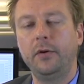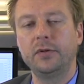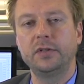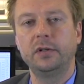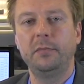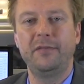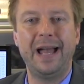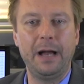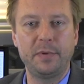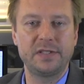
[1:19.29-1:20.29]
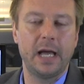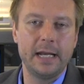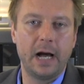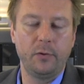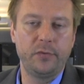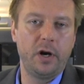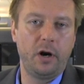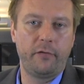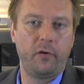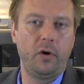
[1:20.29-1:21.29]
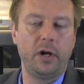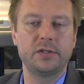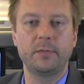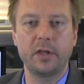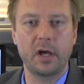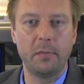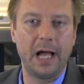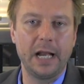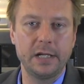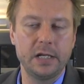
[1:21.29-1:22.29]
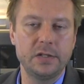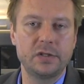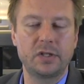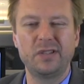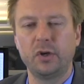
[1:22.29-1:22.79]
There is a little bit of appetite out there for some of the commodities.